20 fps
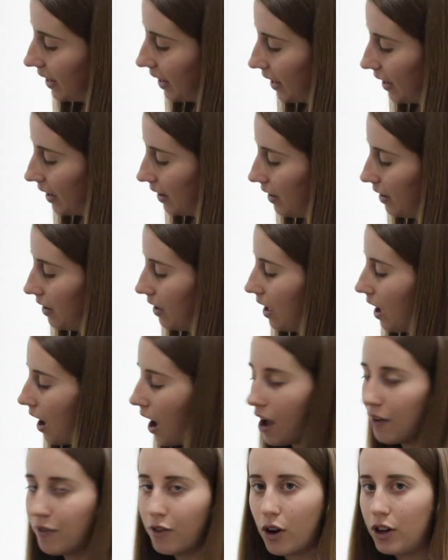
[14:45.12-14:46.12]
here.
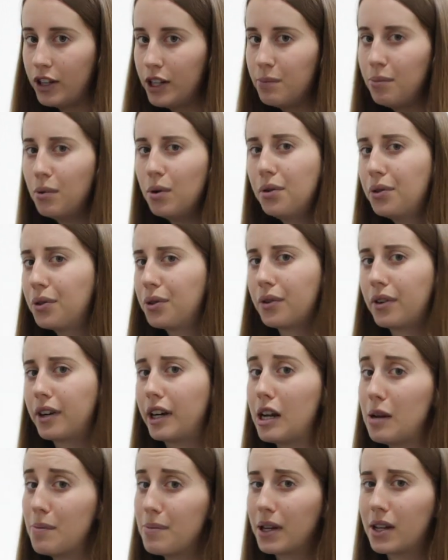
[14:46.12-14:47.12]
I've only bought
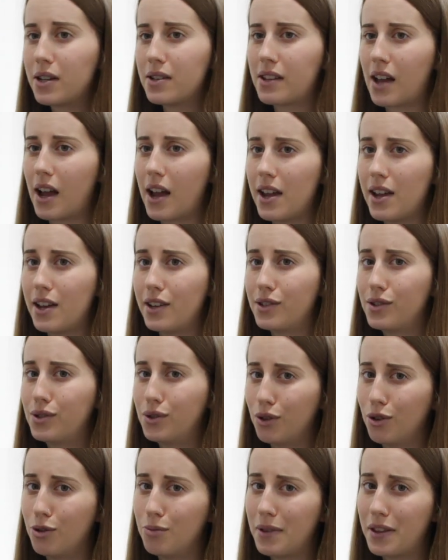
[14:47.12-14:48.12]
3 because I
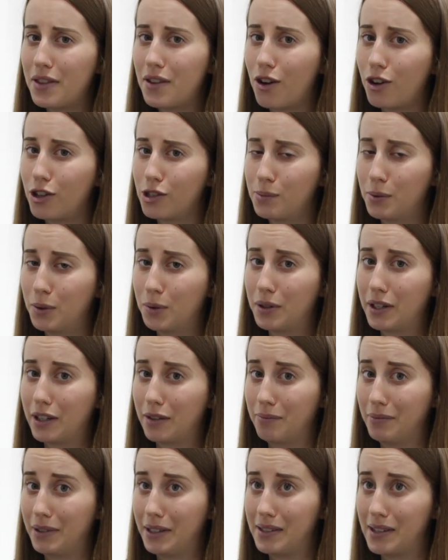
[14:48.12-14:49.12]
assume that the hospital will
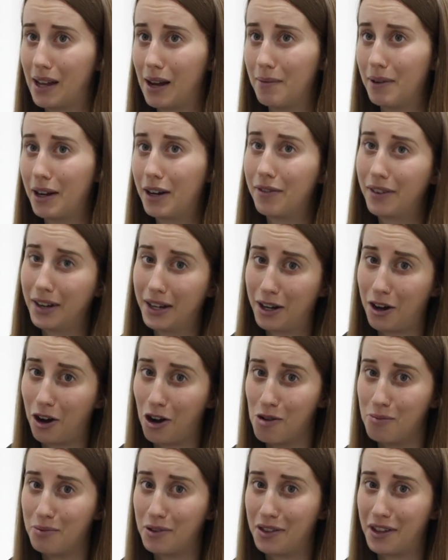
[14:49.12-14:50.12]
give me some. I really
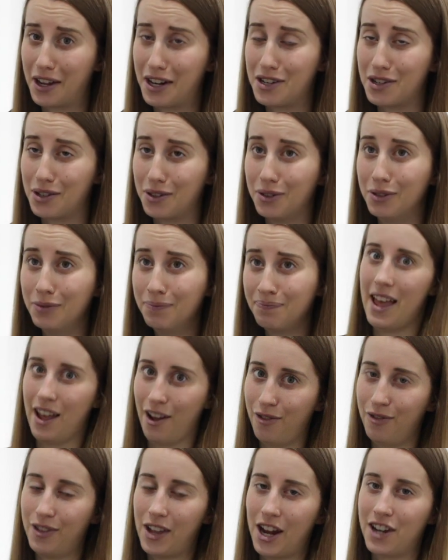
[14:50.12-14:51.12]
hope that they do.
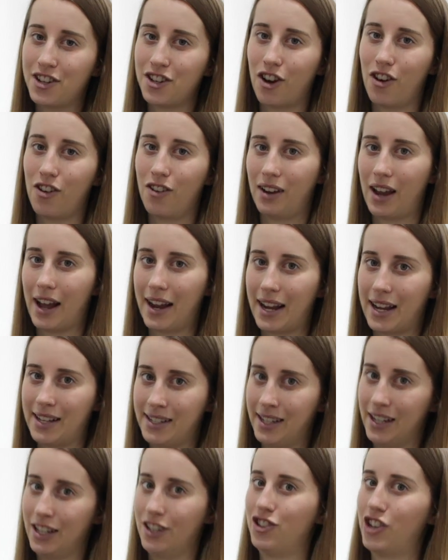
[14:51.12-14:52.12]
If they don't, like I
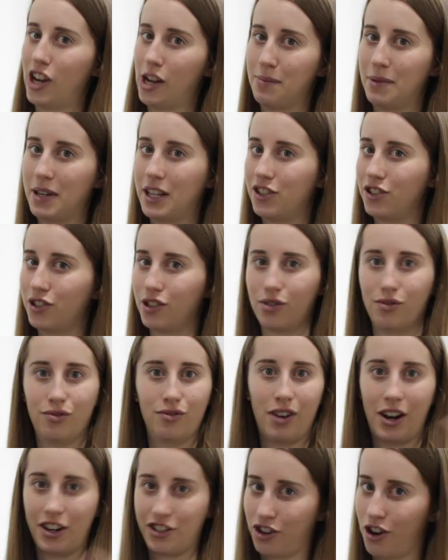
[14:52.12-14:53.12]
said, Jamie can just
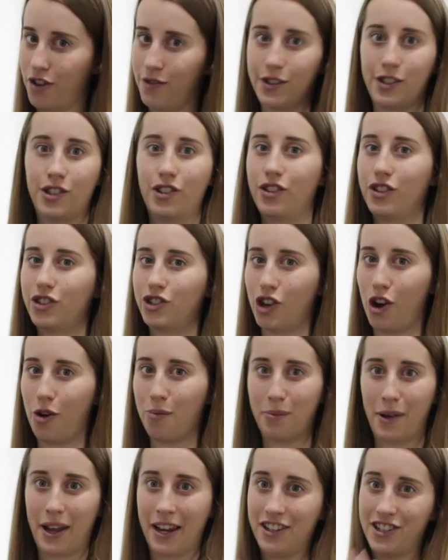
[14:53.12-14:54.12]
rush over to the
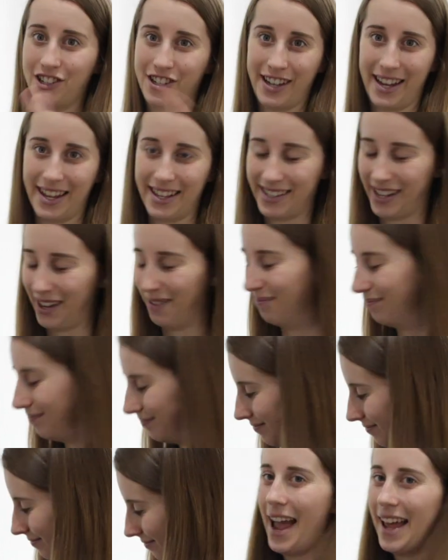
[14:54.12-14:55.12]
shop and just get some.
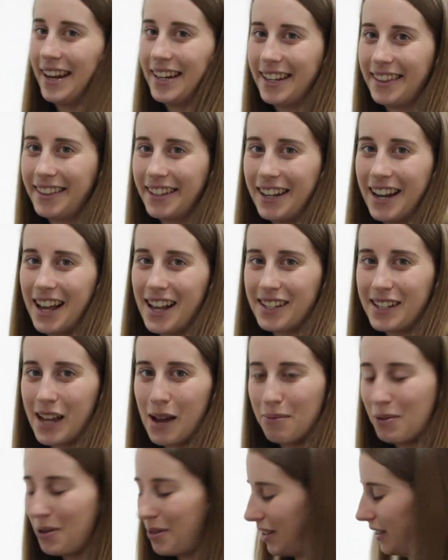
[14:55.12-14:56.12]
And then the last
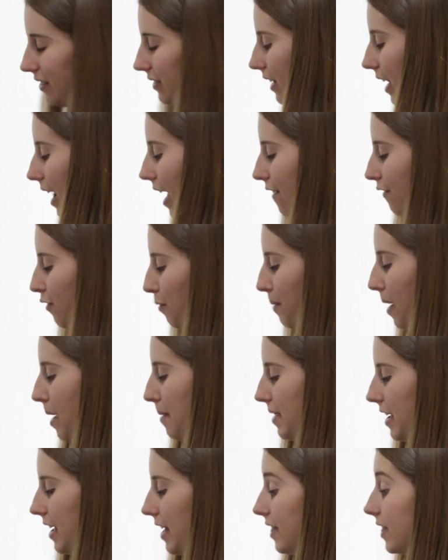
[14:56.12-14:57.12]
couple of things that I have for
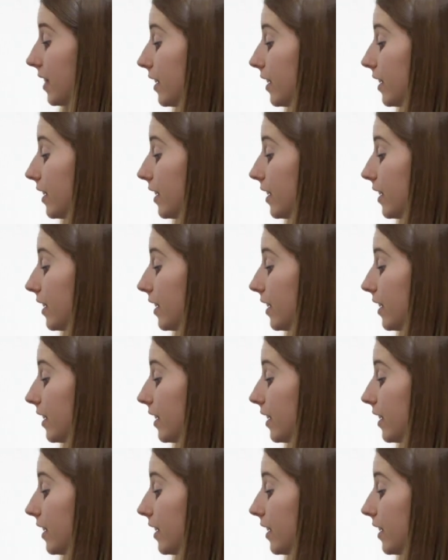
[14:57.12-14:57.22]
baby in